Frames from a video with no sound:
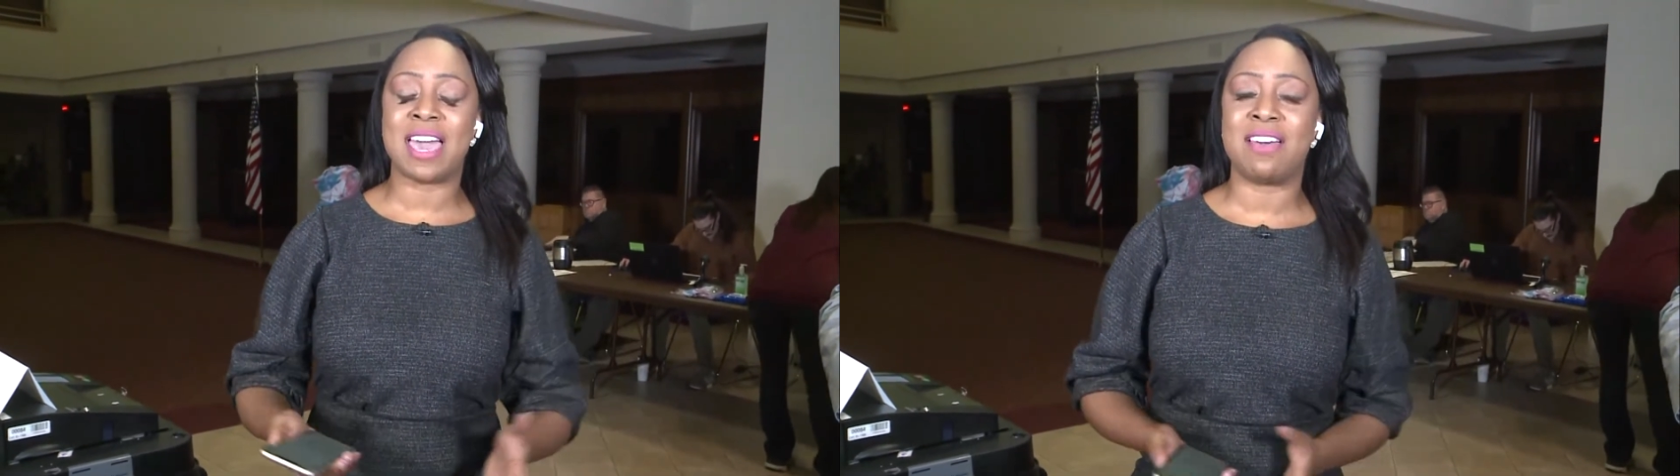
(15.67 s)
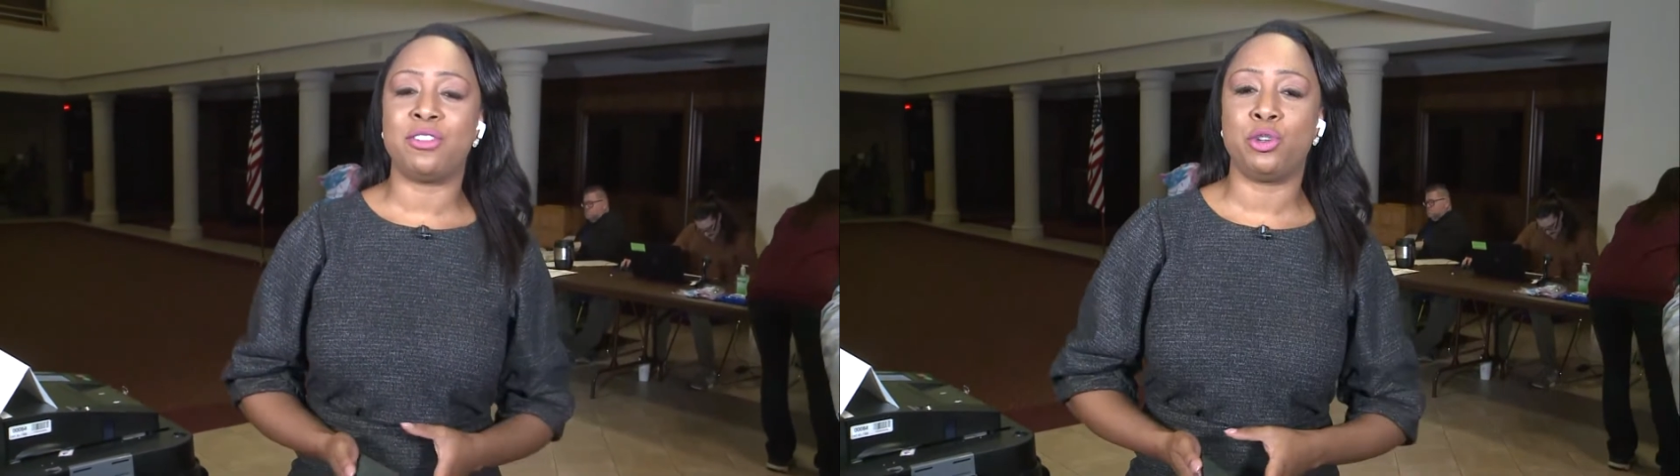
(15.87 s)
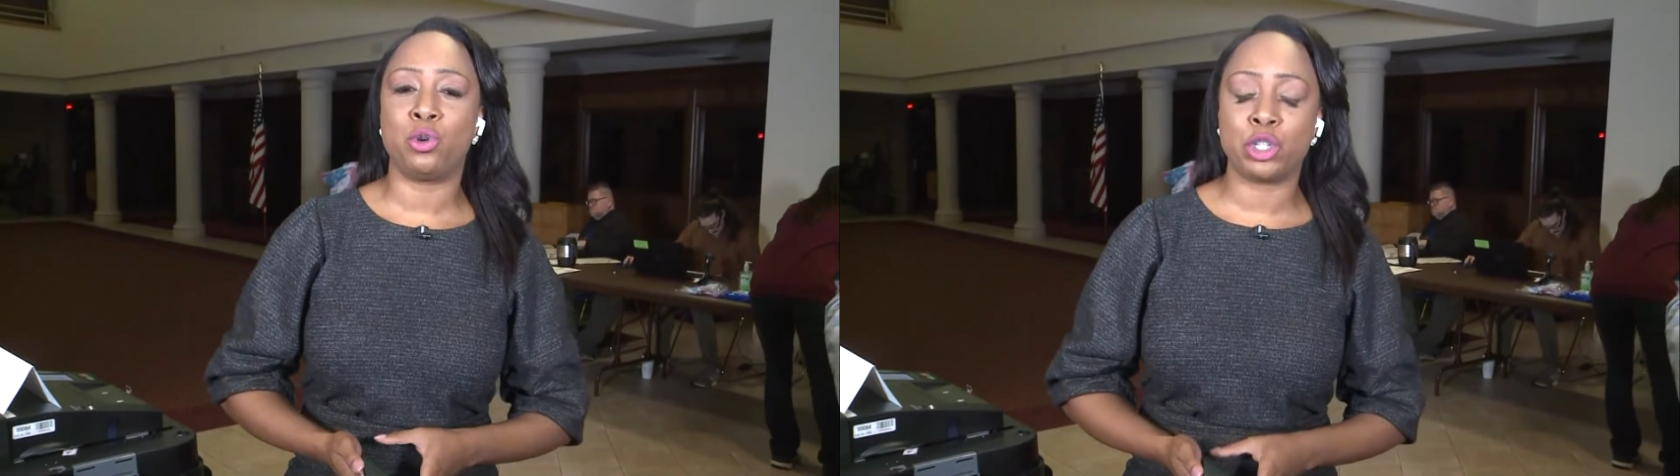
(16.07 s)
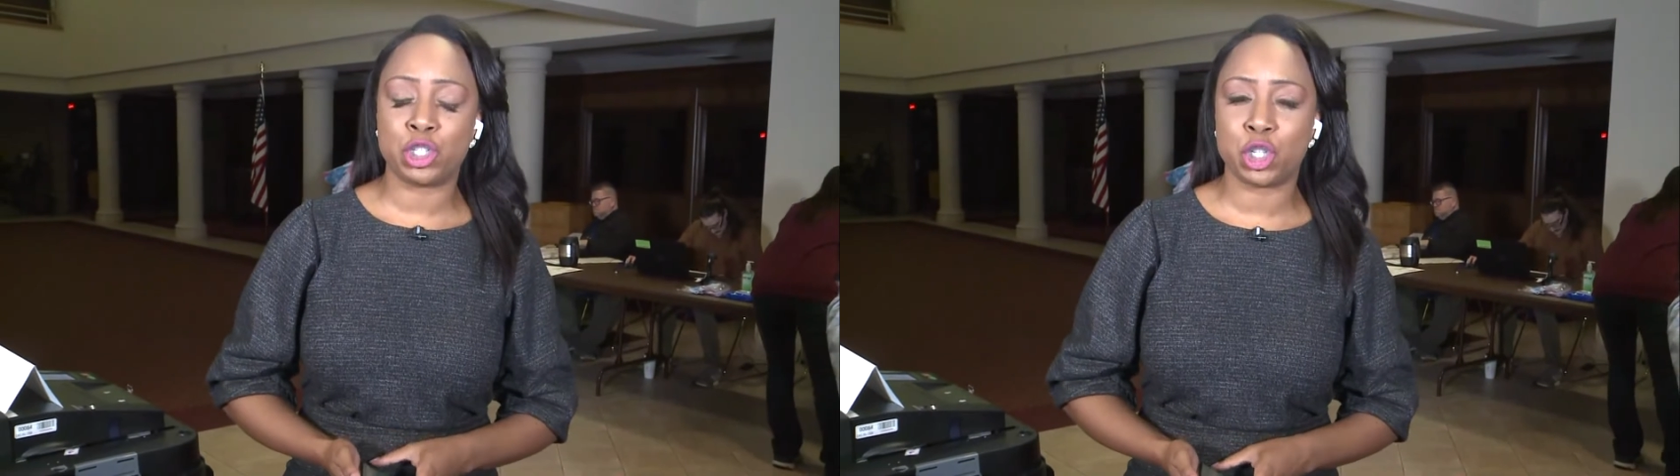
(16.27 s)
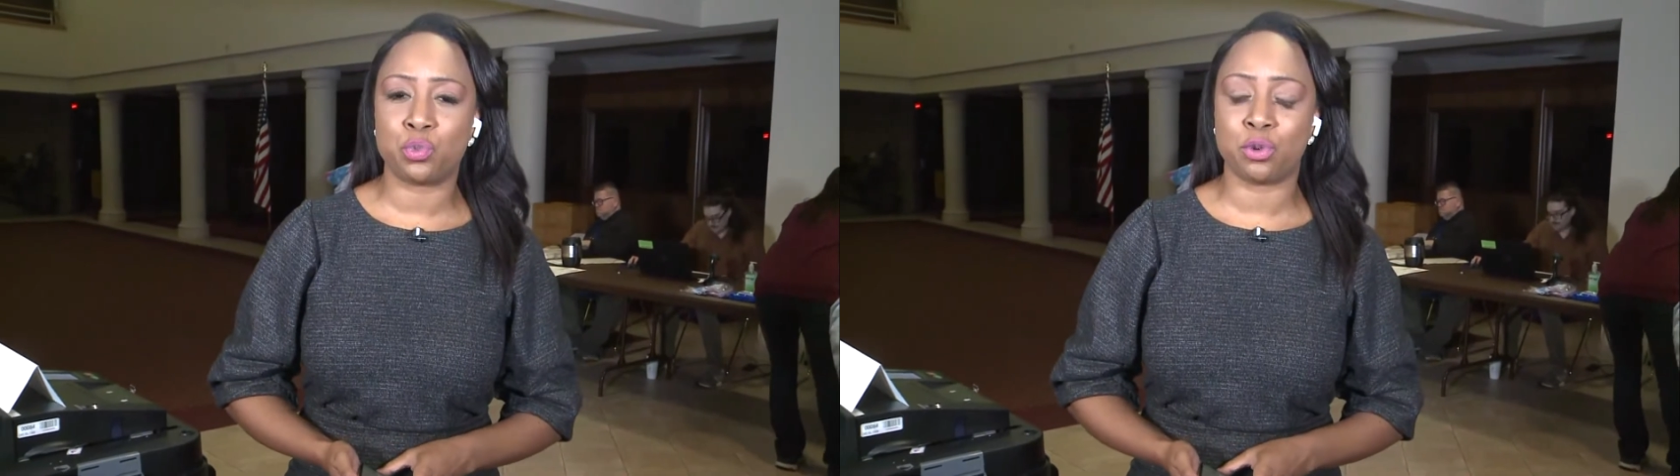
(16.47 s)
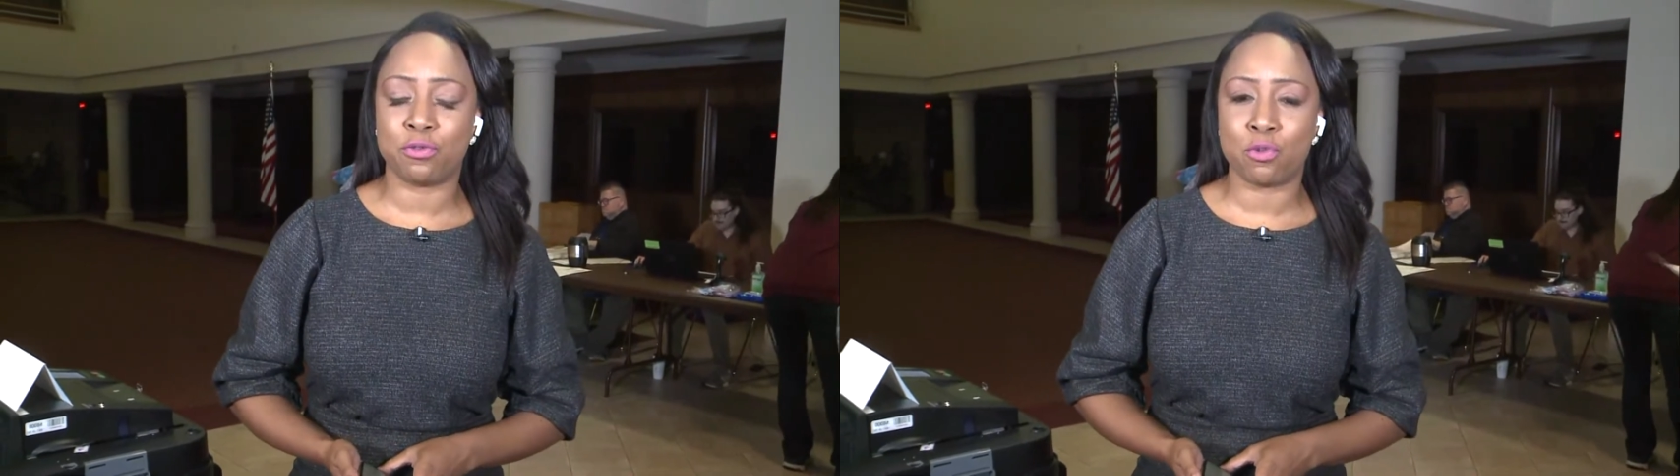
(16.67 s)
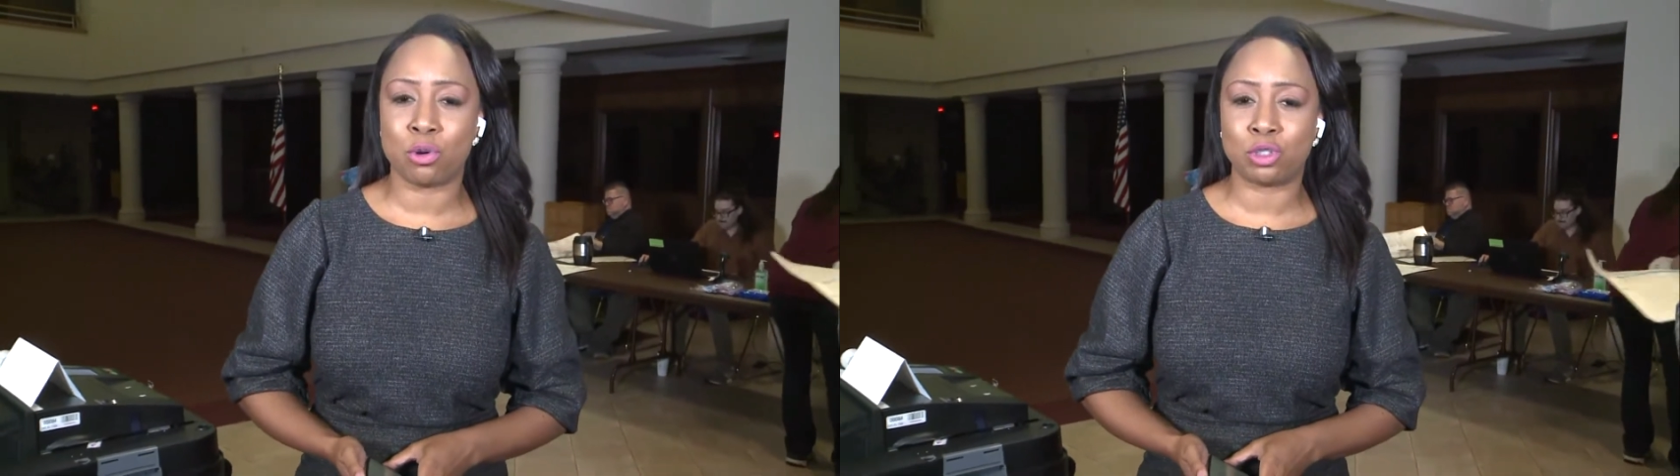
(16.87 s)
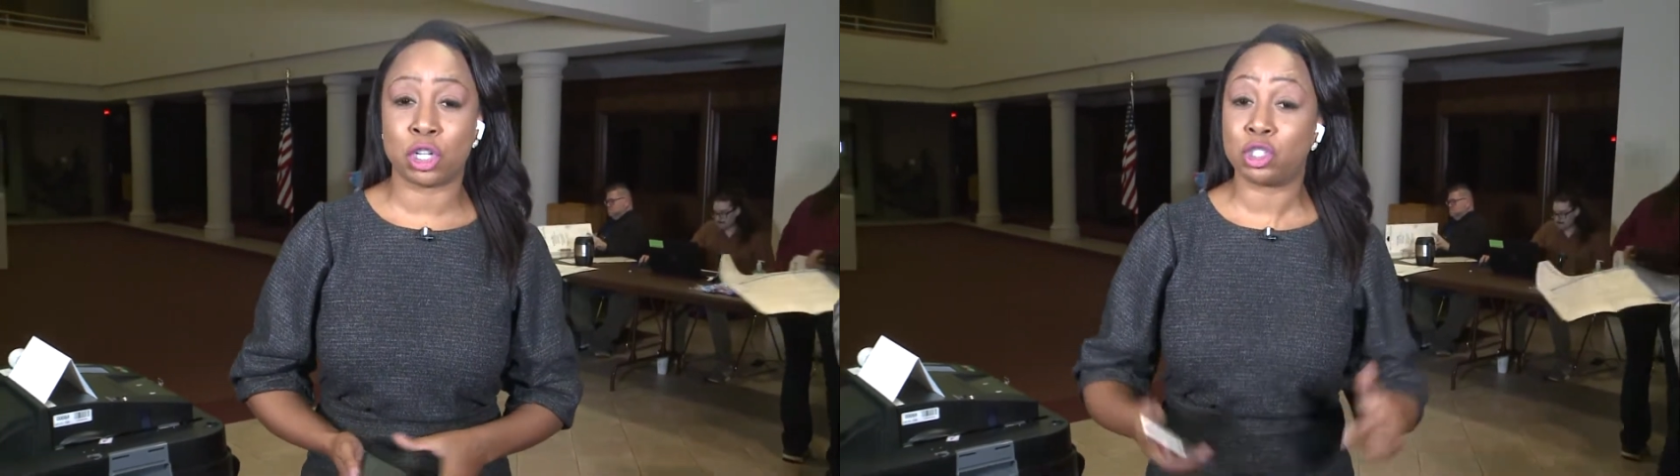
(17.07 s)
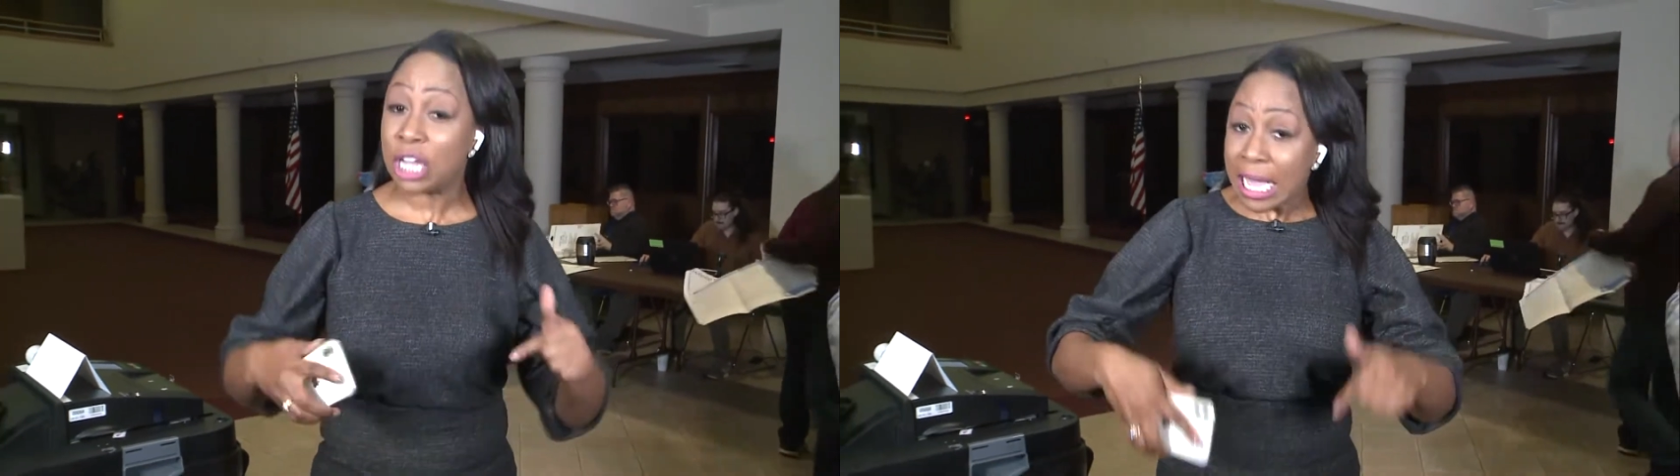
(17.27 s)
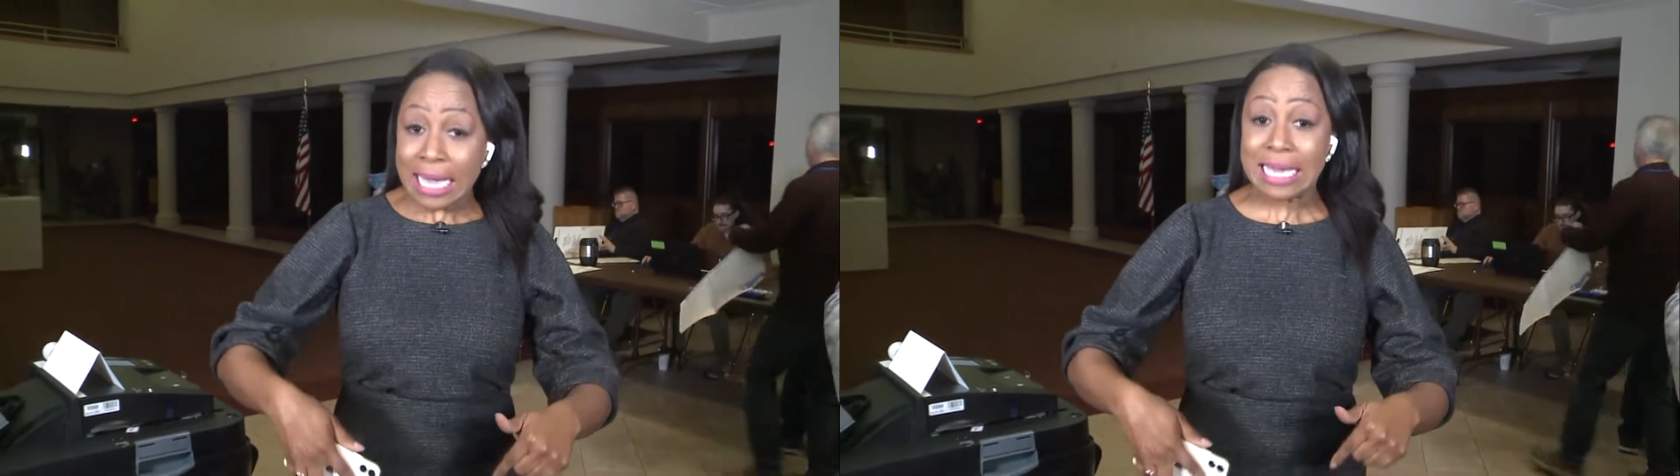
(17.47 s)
Avenue Christian Reformed Church.